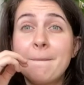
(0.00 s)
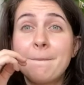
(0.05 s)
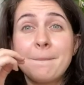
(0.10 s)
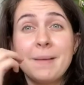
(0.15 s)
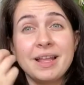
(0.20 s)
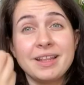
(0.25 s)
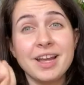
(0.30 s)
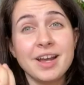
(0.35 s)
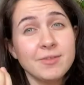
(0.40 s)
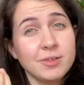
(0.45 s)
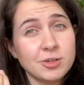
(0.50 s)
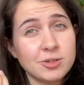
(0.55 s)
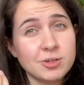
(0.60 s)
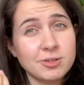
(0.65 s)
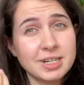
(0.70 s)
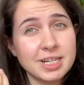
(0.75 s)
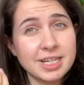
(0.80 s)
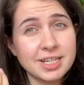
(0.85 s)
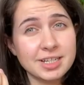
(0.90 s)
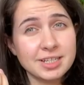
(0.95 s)
Another
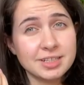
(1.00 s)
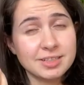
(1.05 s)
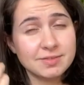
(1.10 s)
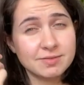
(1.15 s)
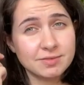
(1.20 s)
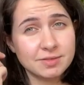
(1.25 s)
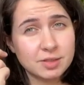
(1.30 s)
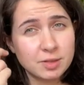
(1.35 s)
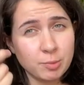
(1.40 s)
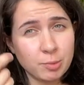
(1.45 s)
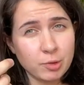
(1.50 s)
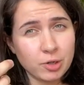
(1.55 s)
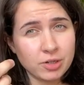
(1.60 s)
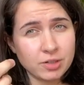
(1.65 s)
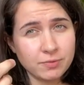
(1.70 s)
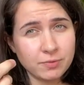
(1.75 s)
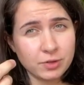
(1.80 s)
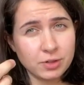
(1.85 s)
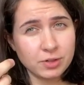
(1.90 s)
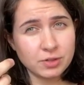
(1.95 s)
trick, it's
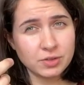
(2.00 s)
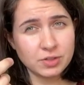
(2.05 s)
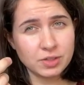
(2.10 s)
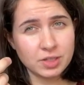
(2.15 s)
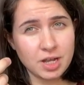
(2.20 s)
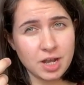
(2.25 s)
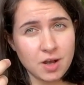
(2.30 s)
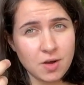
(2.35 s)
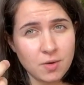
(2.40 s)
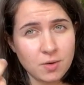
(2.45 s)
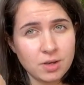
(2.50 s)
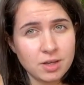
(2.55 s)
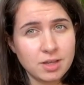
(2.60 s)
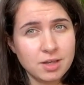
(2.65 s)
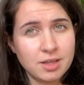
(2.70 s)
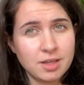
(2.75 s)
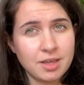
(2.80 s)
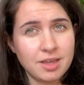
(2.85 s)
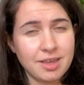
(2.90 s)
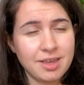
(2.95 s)
important for you to know,
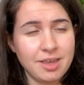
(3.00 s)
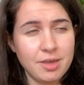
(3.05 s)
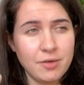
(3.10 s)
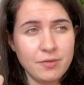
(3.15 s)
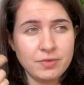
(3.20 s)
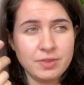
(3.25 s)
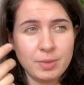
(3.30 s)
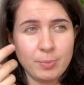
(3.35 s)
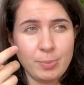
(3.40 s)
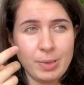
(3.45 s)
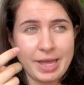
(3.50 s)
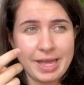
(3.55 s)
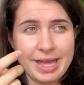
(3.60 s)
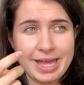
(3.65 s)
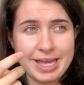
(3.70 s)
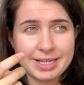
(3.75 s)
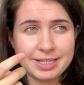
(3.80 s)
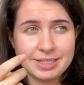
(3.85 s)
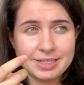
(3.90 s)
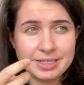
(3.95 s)
if the
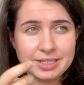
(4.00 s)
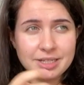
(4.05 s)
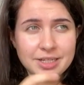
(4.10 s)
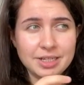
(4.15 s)
pegs